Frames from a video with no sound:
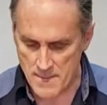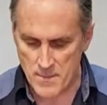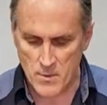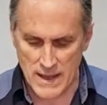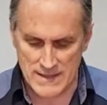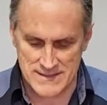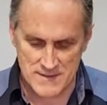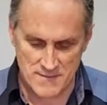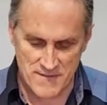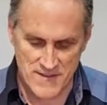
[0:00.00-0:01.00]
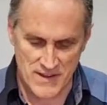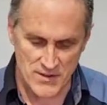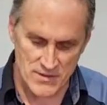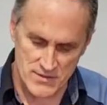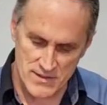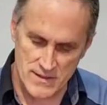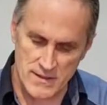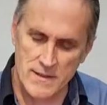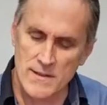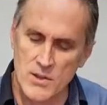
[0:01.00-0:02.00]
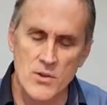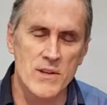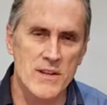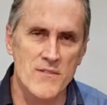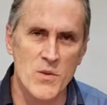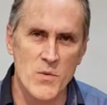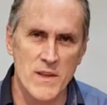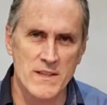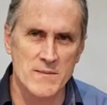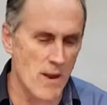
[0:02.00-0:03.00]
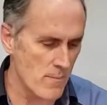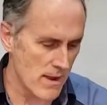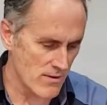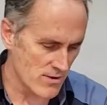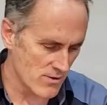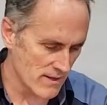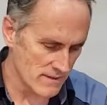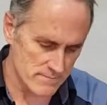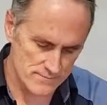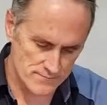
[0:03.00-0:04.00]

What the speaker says: but we had some failures learning a few things about powder coating.